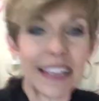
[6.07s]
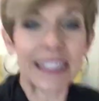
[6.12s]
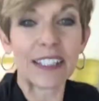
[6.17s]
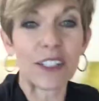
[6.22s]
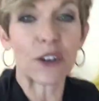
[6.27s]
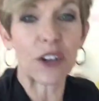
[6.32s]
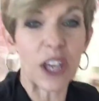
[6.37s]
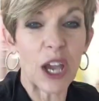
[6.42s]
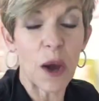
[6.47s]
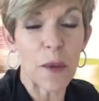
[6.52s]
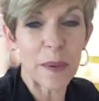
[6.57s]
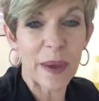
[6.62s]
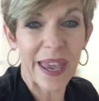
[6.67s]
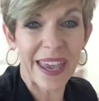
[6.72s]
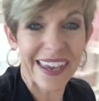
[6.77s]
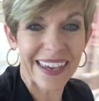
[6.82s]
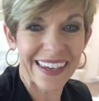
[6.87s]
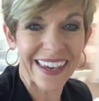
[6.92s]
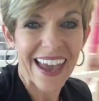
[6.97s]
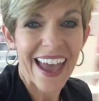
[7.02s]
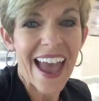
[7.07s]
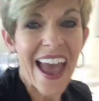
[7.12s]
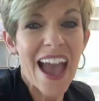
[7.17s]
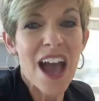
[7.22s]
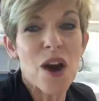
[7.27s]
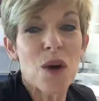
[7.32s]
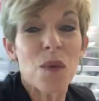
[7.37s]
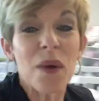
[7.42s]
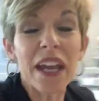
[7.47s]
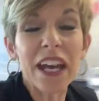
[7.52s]
Yay, Studio Pink.
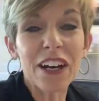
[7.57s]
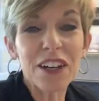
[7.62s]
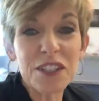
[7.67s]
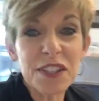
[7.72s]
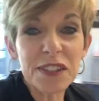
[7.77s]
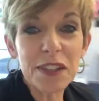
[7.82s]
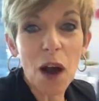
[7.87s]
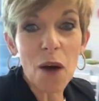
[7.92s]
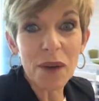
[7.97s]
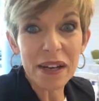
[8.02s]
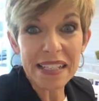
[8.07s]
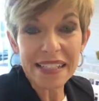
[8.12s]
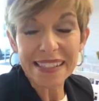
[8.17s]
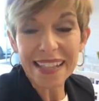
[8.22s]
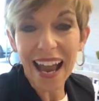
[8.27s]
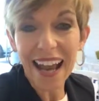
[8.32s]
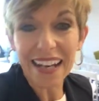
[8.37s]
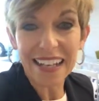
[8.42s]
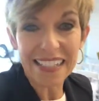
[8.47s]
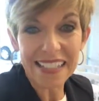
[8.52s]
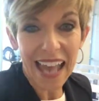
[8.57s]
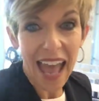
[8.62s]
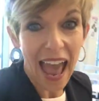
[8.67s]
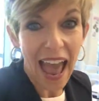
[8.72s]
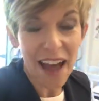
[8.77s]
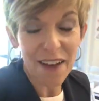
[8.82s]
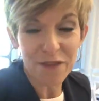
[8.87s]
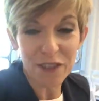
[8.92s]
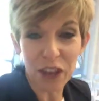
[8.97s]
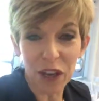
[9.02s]
We are so excited to
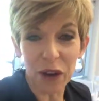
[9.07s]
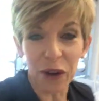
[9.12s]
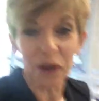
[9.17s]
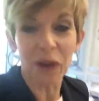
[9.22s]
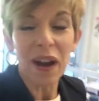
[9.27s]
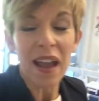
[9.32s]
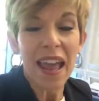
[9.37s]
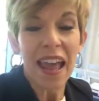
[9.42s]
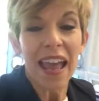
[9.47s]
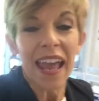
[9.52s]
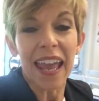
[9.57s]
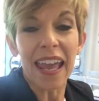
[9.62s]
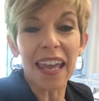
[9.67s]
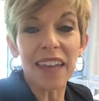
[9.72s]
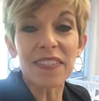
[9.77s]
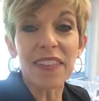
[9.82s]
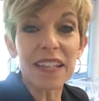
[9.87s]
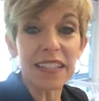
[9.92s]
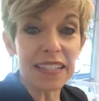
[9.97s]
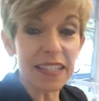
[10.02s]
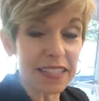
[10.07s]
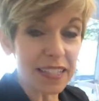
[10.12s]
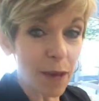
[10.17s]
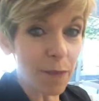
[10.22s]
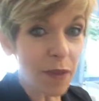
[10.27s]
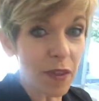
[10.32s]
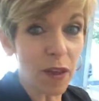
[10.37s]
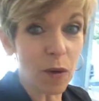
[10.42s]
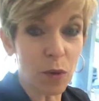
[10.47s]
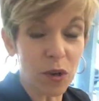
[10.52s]
have you. And this is
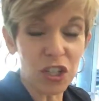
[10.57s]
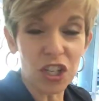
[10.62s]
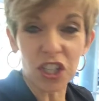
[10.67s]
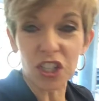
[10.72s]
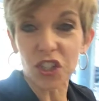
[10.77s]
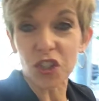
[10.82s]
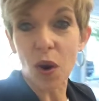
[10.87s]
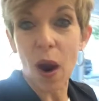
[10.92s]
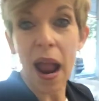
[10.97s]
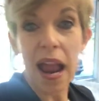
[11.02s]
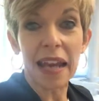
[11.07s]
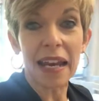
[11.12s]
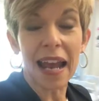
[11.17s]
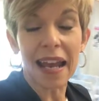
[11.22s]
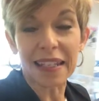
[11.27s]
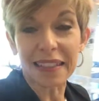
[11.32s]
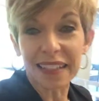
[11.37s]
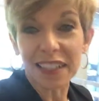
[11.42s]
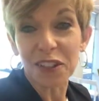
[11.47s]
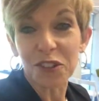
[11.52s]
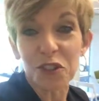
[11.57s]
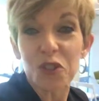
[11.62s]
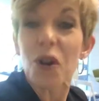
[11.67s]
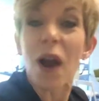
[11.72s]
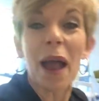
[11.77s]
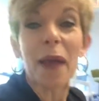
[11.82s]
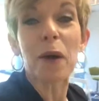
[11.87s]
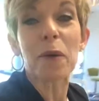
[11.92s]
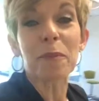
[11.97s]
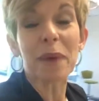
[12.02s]
something that we're just trying on a little
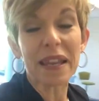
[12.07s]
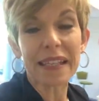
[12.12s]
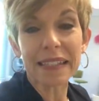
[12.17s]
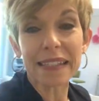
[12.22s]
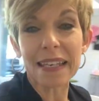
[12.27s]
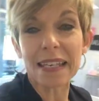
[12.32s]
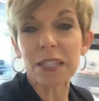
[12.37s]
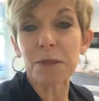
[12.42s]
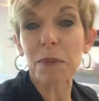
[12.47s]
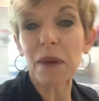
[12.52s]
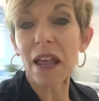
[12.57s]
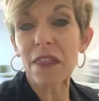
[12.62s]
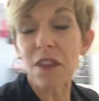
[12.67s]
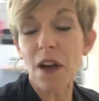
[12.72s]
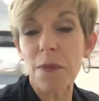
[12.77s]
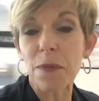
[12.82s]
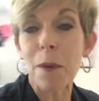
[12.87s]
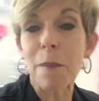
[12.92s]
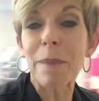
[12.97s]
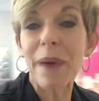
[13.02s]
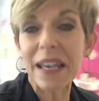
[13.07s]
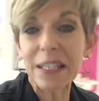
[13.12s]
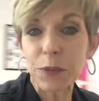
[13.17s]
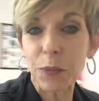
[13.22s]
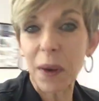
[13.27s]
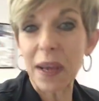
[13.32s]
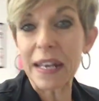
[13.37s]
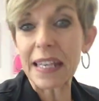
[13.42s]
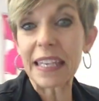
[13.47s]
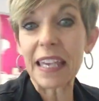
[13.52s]
trial basis, but I thought the
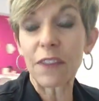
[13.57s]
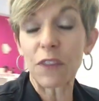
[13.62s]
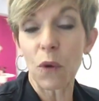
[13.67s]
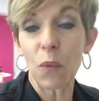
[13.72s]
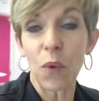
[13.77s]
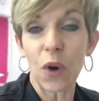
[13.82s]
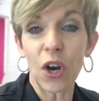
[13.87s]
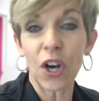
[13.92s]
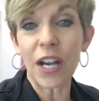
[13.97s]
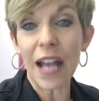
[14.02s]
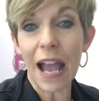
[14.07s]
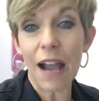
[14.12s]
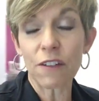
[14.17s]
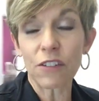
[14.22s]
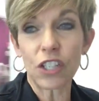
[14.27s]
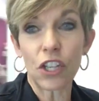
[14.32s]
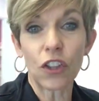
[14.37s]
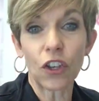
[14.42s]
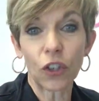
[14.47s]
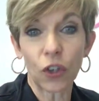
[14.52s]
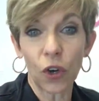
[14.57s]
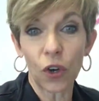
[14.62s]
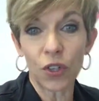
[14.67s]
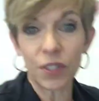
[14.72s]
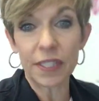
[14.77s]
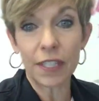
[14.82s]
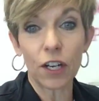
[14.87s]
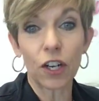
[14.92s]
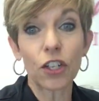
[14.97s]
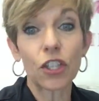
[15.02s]
best way to get the word out to the
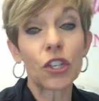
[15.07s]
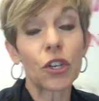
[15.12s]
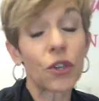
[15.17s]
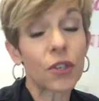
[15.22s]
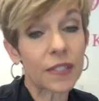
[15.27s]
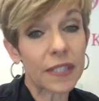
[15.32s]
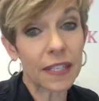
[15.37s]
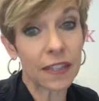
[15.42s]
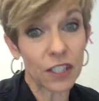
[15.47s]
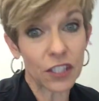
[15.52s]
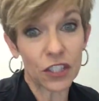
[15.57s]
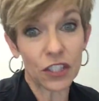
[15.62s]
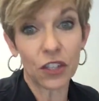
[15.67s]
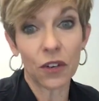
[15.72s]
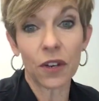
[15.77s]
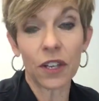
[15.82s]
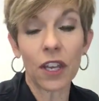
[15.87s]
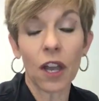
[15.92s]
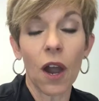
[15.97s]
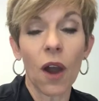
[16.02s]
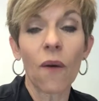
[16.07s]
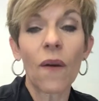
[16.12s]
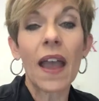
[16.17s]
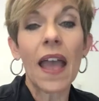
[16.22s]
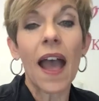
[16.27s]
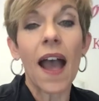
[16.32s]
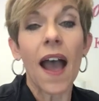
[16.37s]
girls that are using the studio